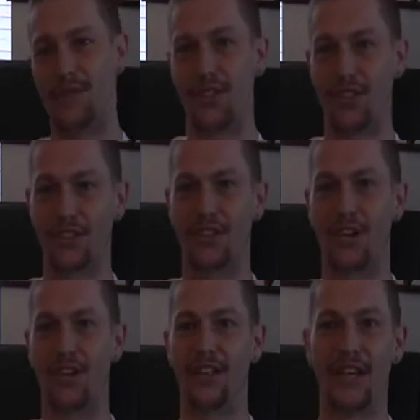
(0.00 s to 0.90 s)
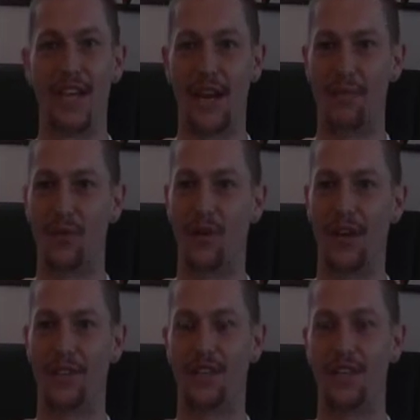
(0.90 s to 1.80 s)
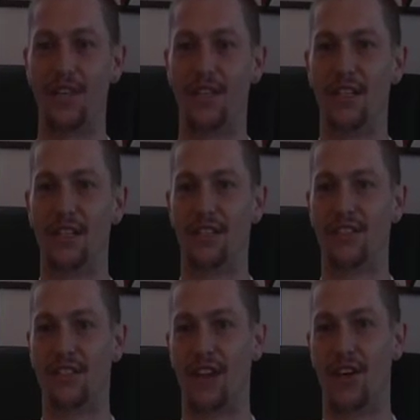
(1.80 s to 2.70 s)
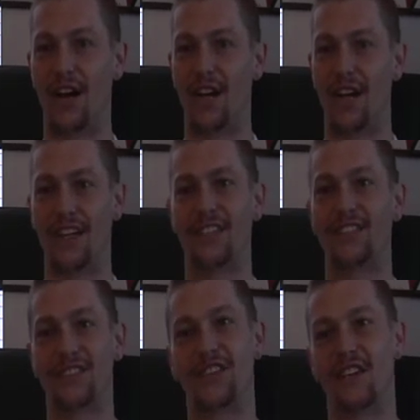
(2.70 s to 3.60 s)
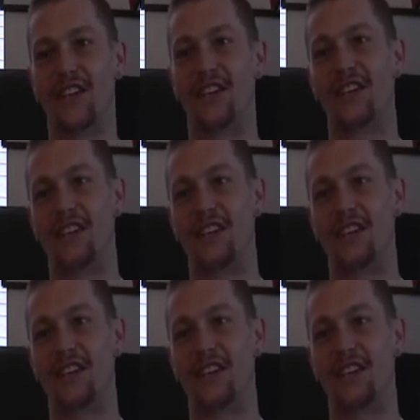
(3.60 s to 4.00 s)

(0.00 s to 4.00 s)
you know, start the game or whatever. So I kind of just like